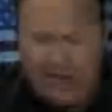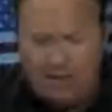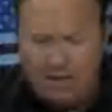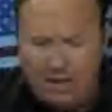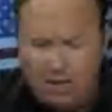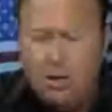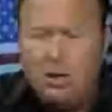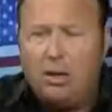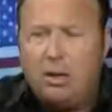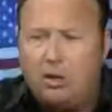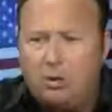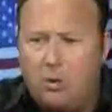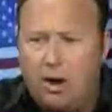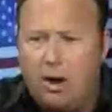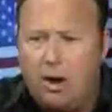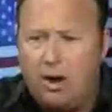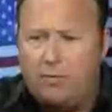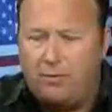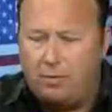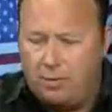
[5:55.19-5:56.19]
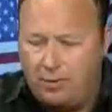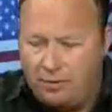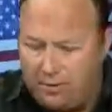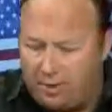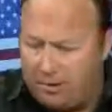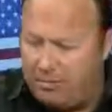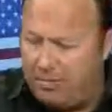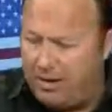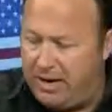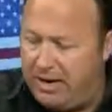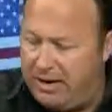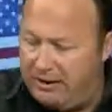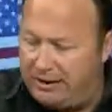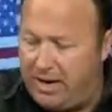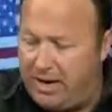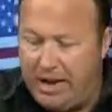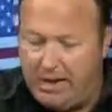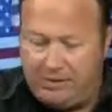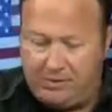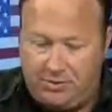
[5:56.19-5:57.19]
Let me run over some of the
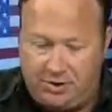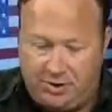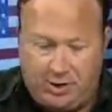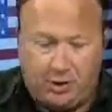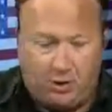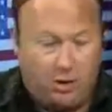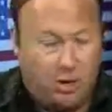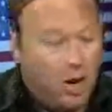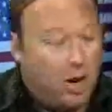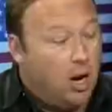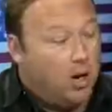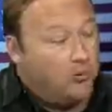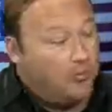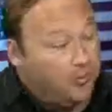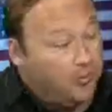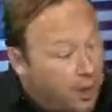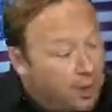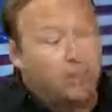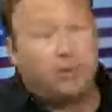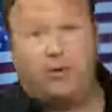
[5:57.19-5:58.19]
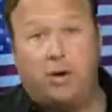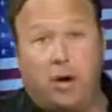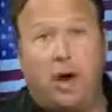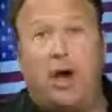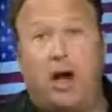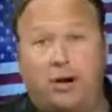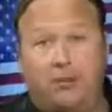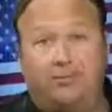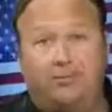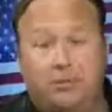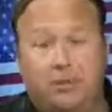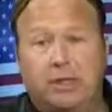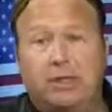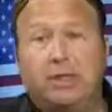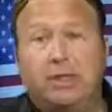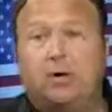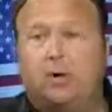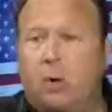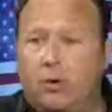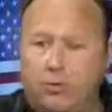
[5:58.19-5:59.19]
headlines here. First off,
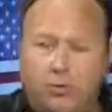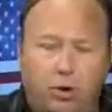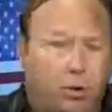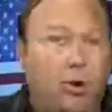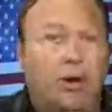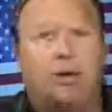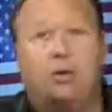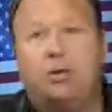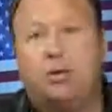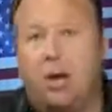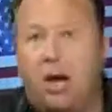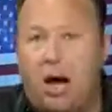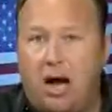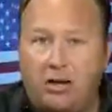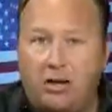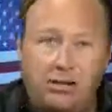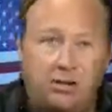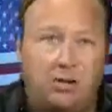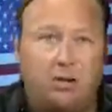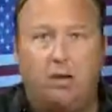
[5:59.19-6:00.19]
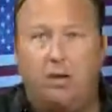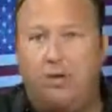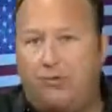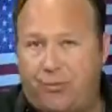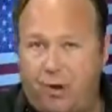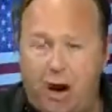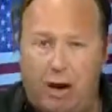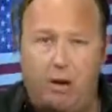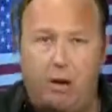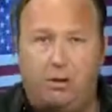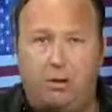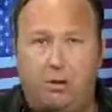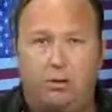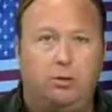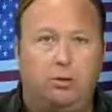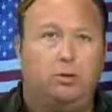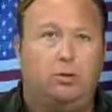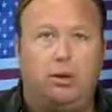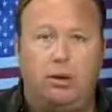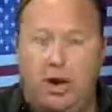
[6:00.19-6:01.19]
North Korea is constantly threatening
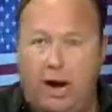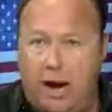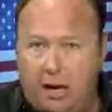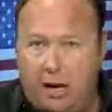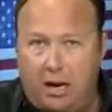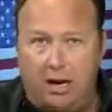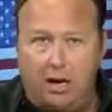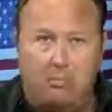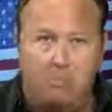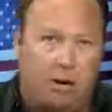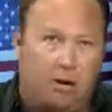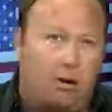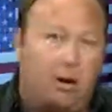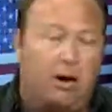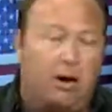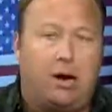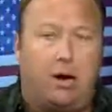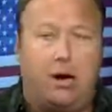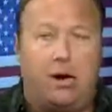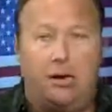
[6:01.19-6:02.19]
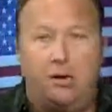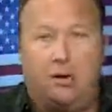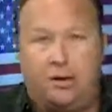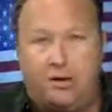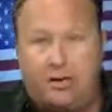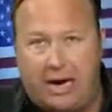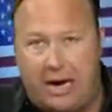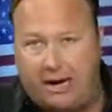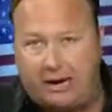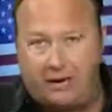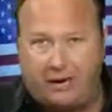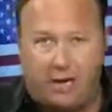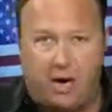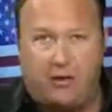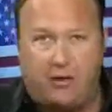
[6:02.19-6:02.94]
to annihilate America and to attack